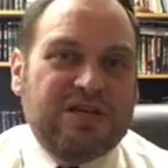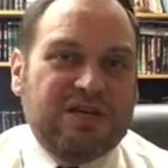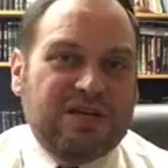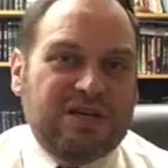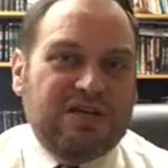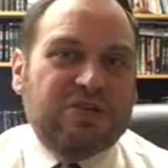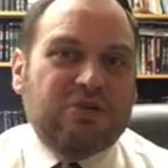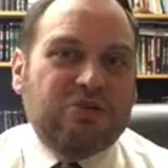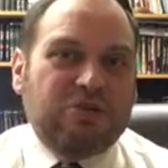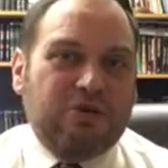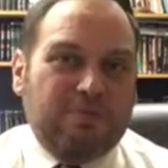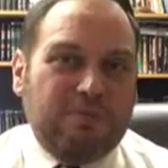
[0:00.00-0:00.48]

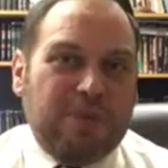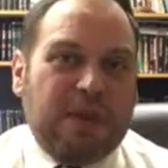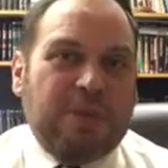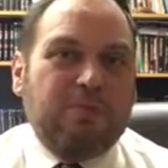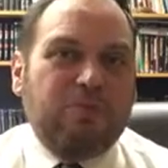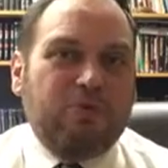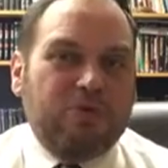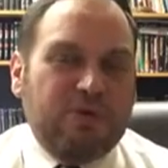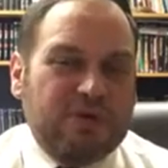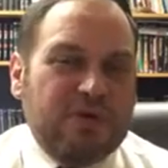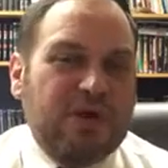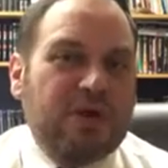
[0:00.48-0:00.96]
into
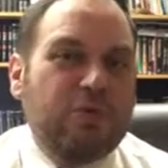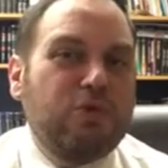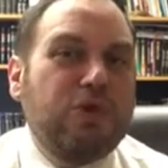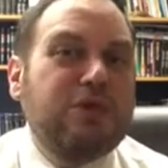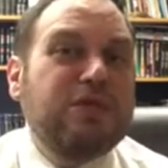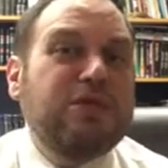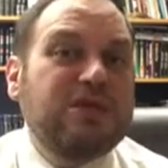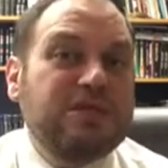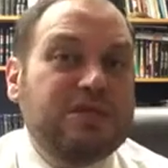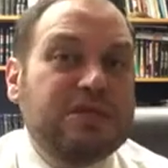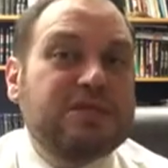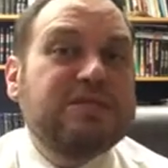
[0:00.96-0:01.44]
remembering that
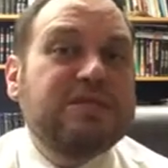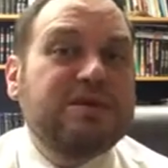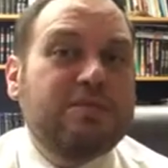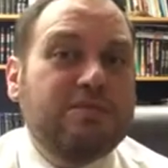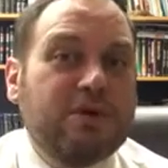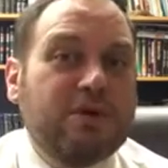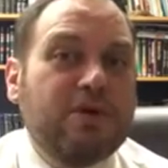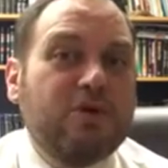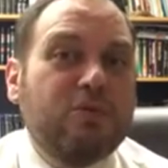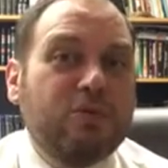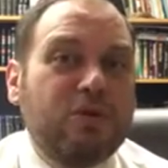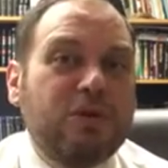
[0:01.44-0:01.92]
we need
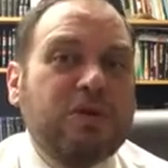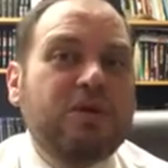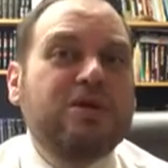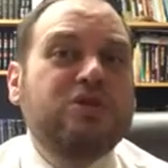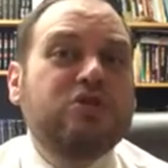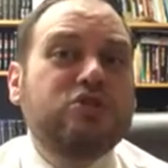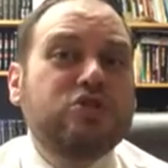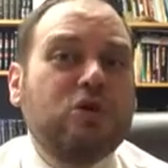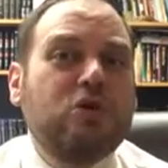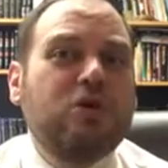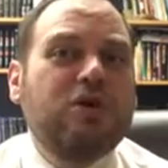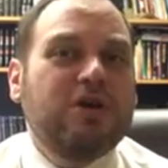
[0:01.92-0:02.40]
simcha, we
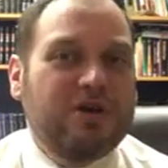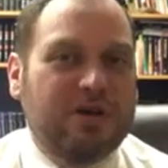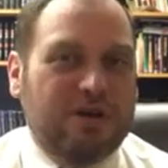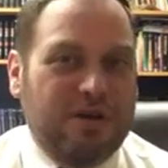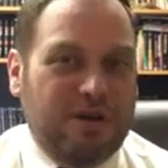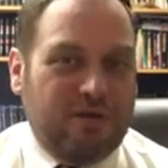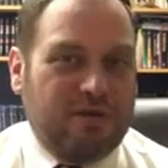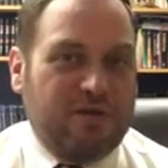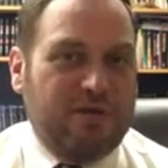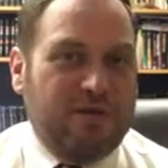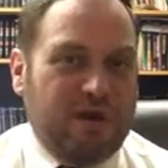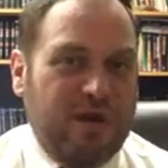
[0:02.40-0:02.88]
need joy in
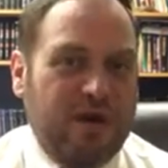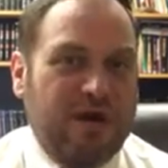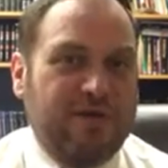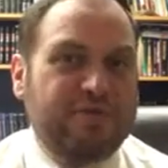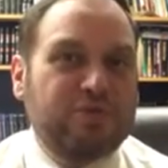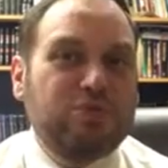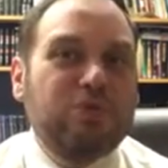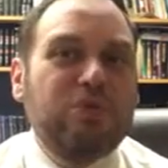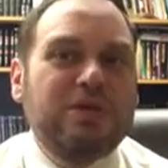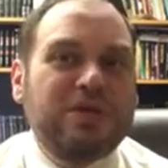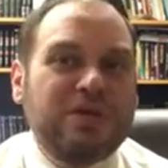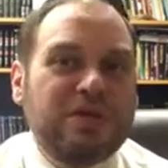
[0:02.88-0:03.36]
our
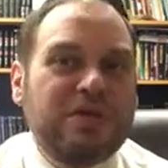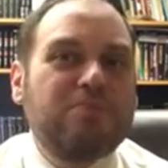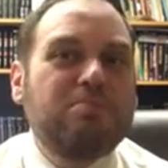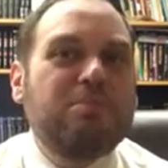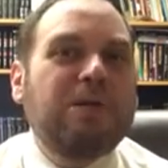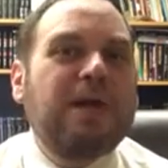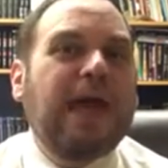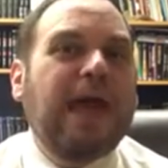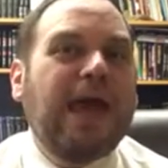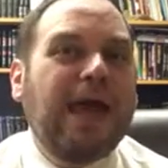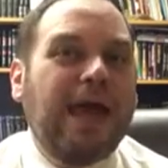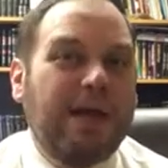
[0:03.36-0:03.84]
lives, we need to
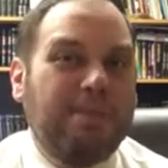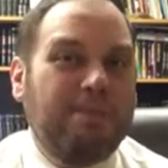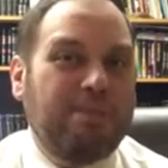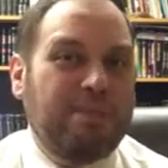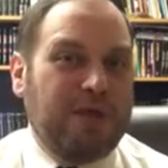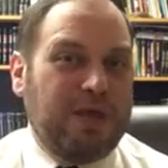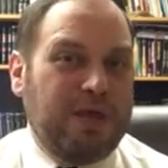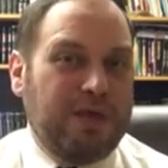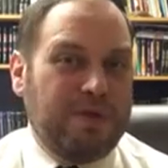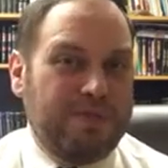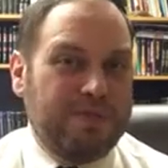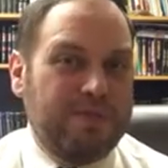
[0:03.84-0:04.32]
be
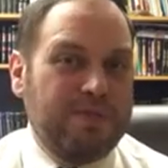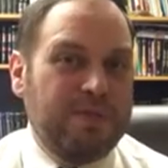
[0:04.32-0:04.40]
happy.